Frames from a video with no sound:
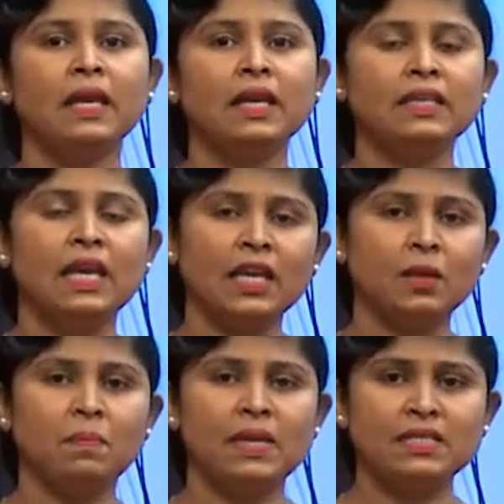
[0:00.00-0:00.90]

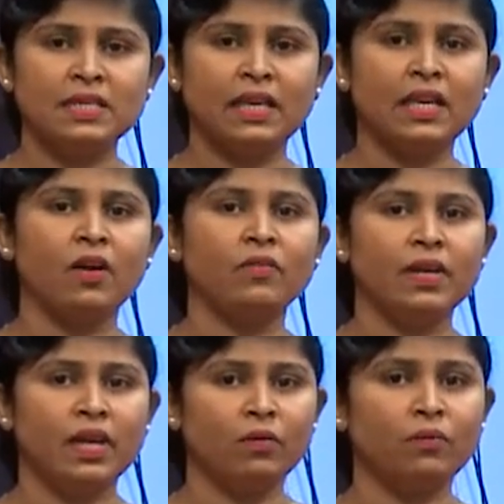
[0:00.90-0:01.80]
taking place in our
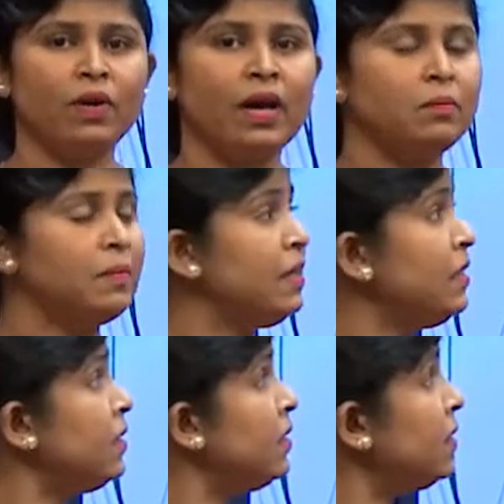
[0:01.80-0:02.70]
environment,
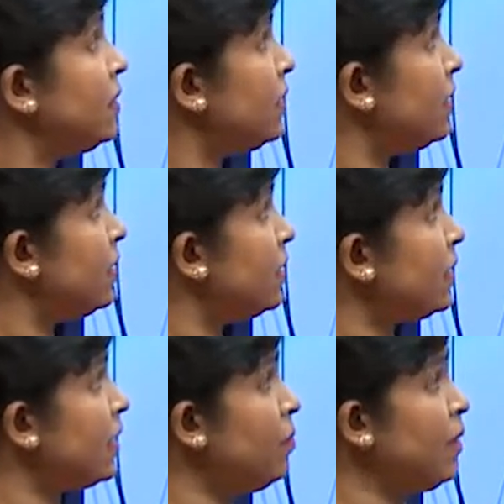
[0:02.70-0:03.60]

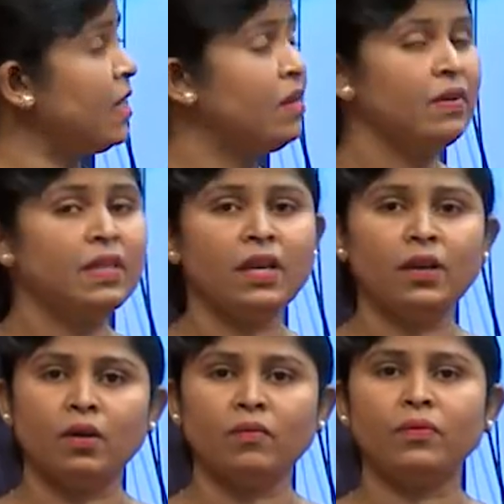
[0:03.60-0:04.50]
chemical weathering
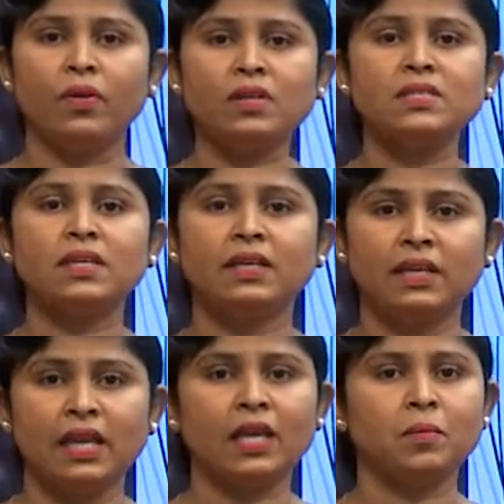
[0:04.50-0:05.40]
of rocks
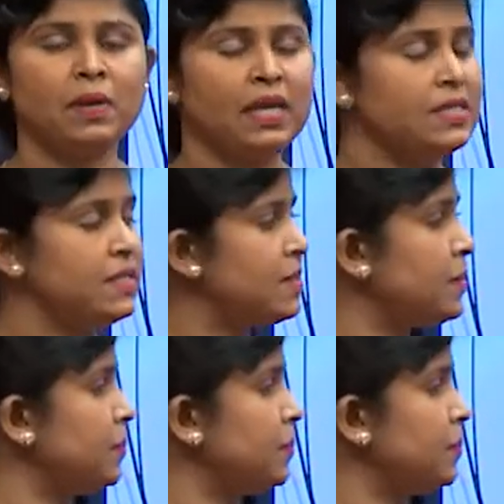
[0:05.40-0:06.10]
take place.